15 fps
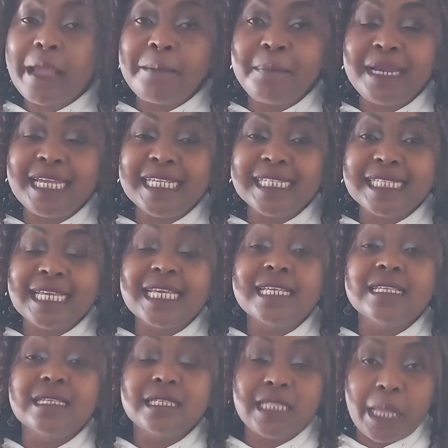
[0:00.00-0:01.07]
please
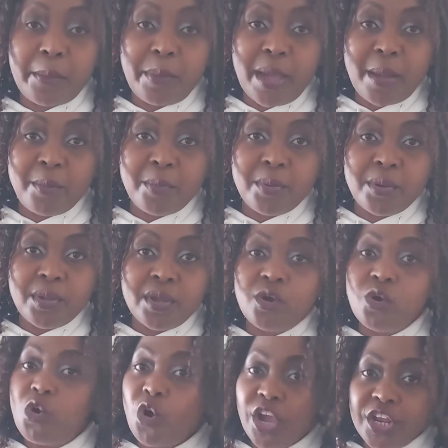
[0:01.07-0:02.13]
step up,
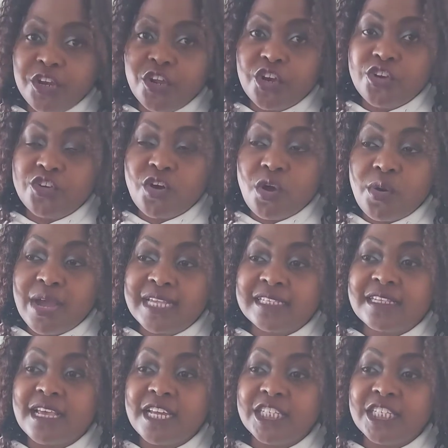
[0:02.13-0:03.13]
go in your drawers,